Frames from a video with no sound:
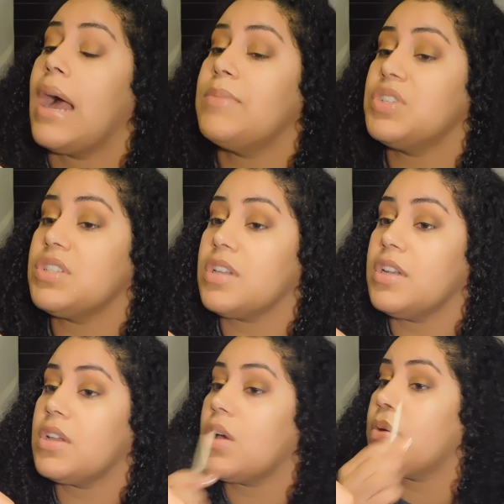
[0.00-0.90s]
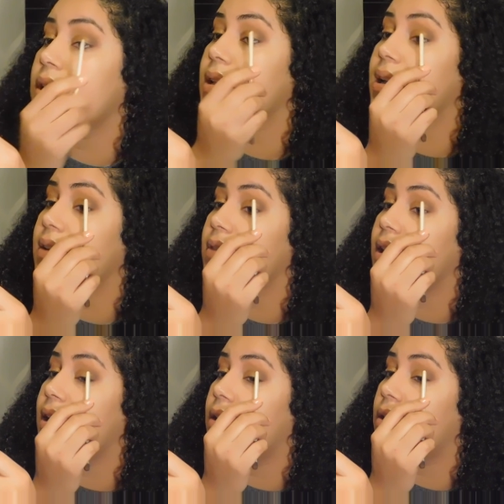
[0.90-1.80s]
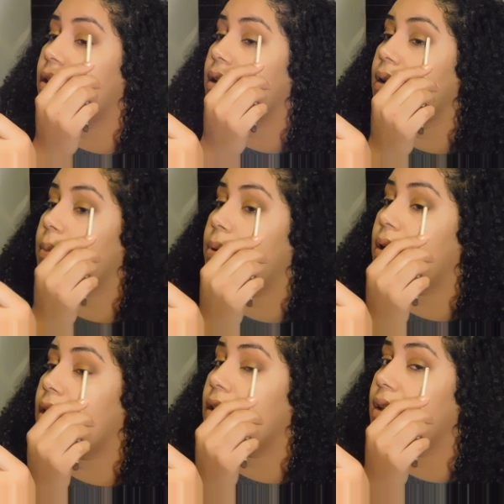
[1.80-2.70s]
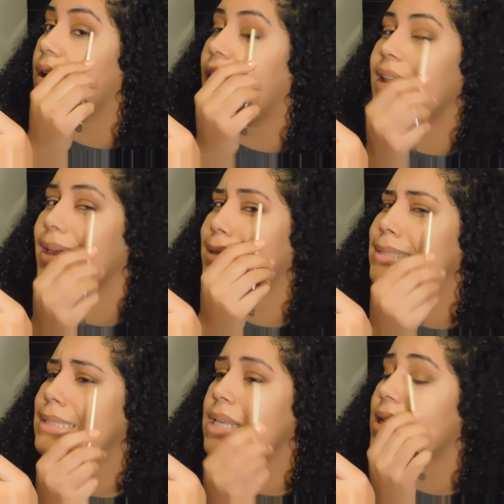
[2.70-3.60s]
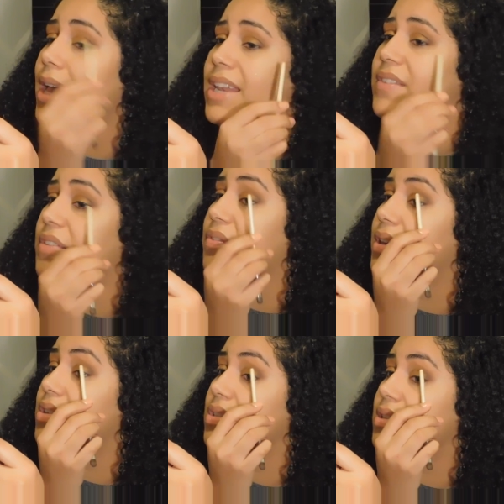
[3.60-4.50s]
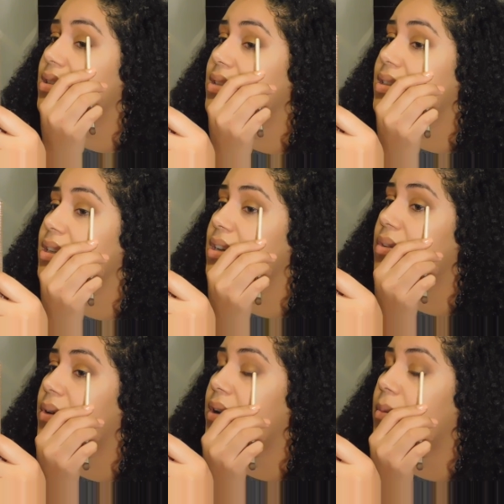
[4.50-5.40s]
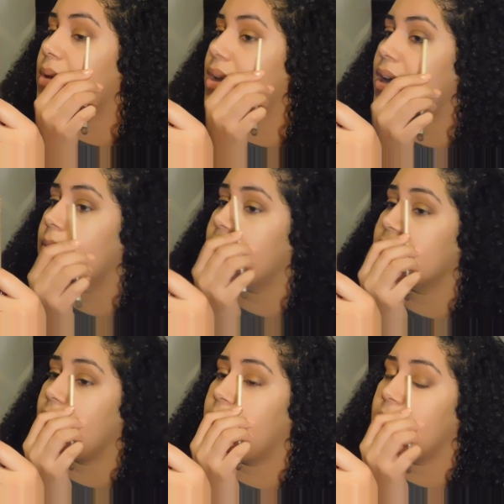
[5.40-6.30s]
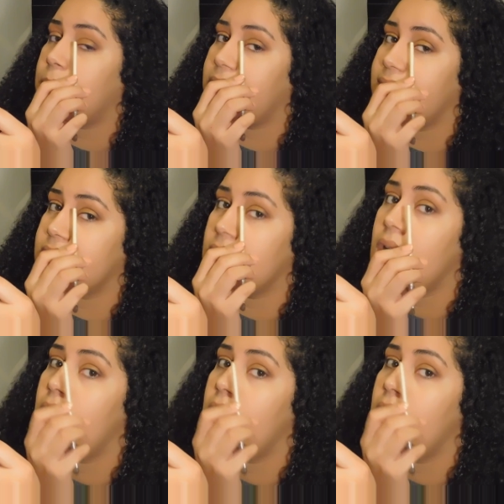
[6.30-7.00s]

I'm just gonna go in kind of the outer part, kind of like a C, not even a V, just a C around my eye, because I'm gonna place